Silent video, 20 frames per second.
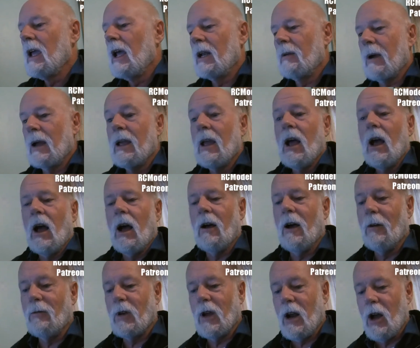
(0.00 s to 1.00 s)
Anyway,
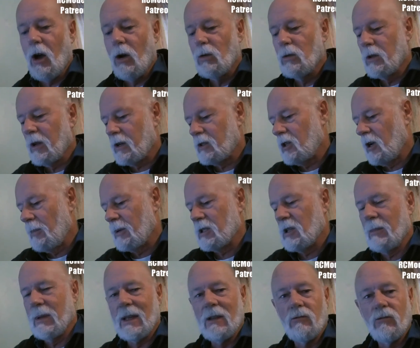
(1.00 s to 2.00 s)
I've got a whole lot of
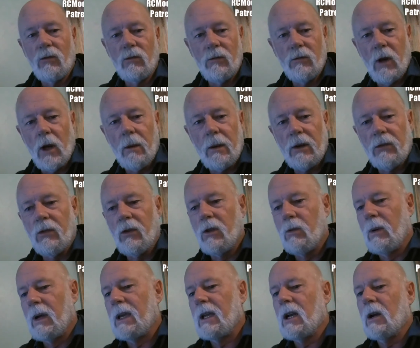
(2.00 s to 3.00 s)
topics I've been following through the week,